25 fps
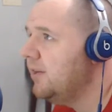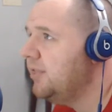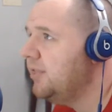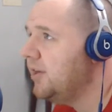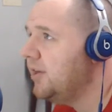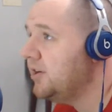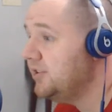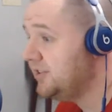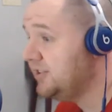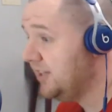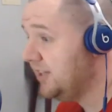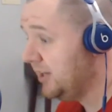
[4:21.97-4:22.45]

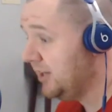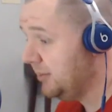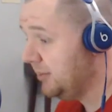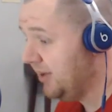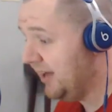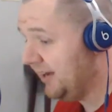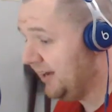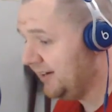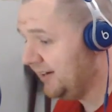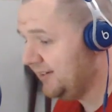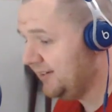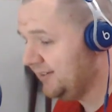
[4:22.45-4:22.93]
third center
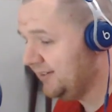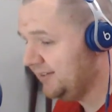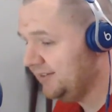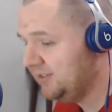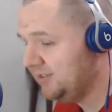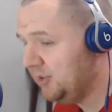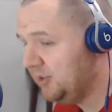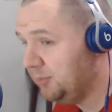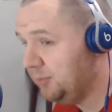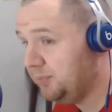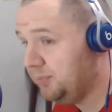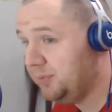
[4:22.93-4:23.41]
back
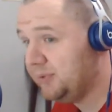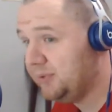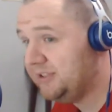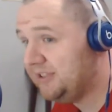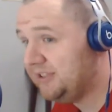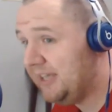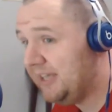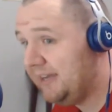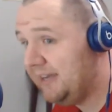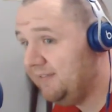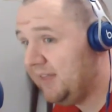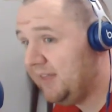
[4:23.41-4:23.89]
to
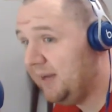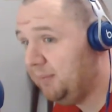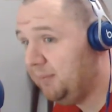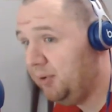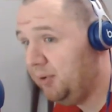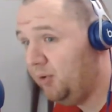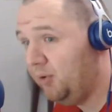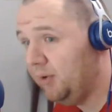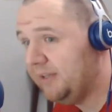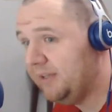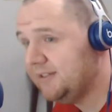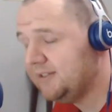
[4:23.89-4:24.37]
save that
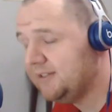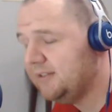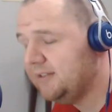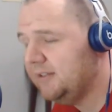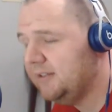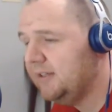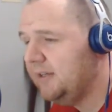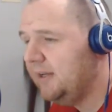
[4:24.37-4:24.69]
point.